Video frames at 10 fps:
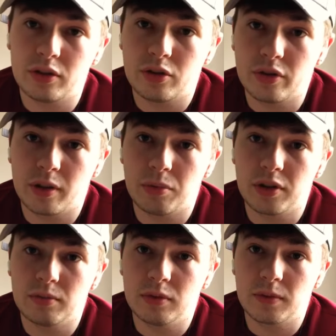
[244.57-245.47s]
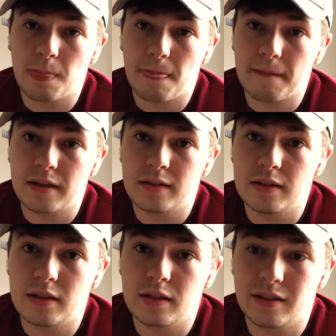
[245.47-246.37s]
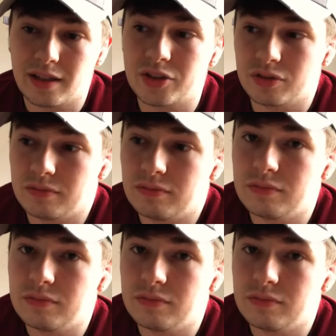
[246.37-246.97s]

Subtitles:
at the training principles and the actual,